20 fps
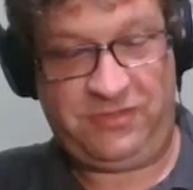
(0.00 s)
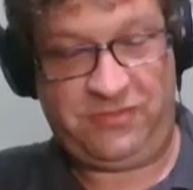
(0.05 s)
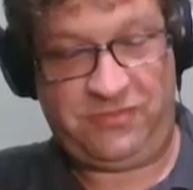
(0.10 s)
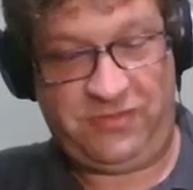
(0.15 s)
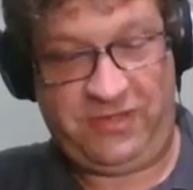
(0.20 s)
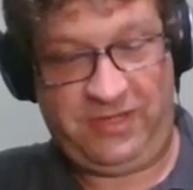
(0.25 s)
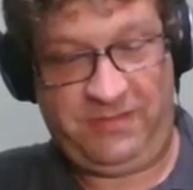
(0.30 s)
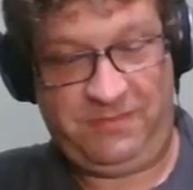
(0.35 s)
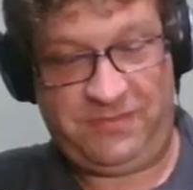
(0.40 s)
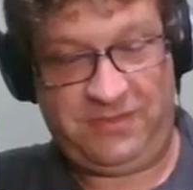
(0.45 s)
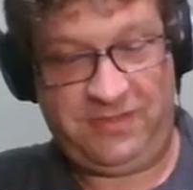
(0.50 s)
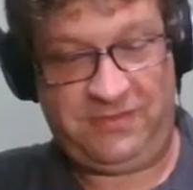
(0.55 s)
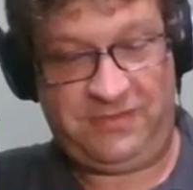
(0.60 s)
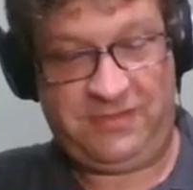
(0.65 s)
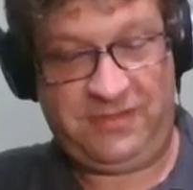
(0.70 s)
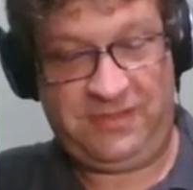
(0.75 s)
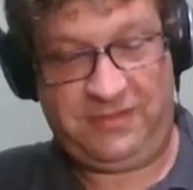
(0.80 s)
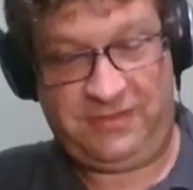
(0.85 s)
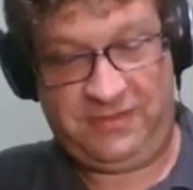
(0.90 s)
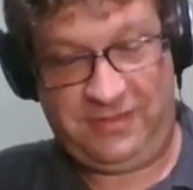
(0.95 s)
stream
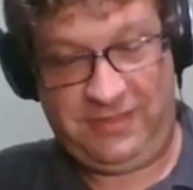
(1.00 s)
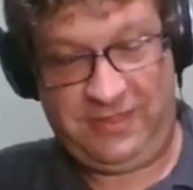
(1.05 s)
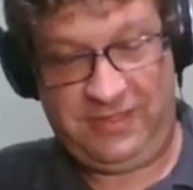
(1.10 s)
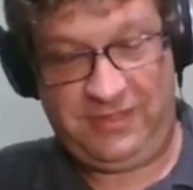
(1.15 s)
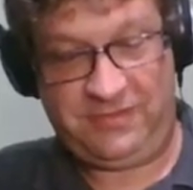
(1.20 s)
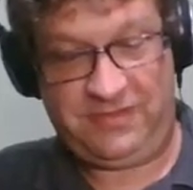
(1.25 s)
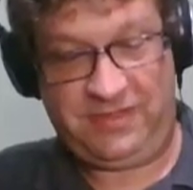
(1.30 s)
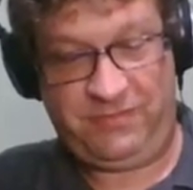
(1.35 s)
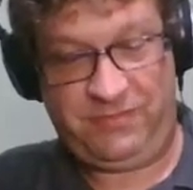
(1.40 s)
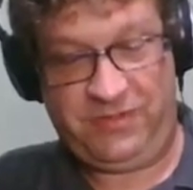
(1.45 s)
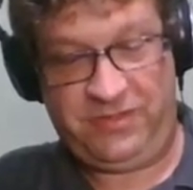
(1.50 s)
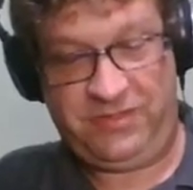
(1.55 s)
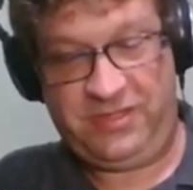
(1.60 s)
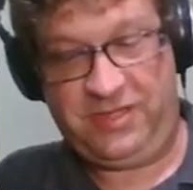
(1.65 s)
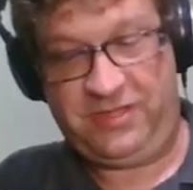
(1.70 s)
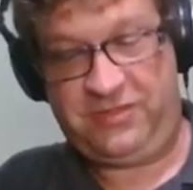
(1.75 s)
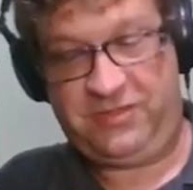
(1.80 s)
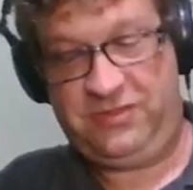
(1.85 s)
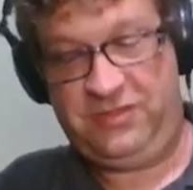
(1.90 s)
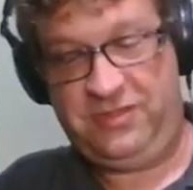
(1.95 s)
since it is a
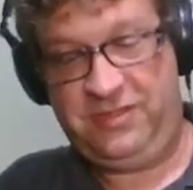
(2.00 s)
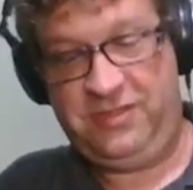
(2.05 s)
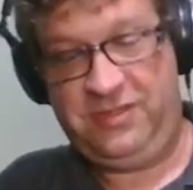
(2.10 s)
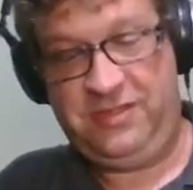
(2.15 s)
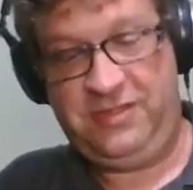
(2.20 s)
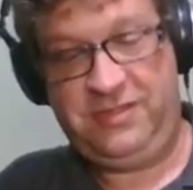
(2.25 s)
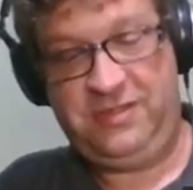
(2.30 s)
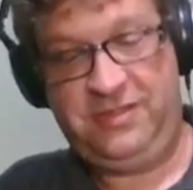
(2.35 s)
reduction.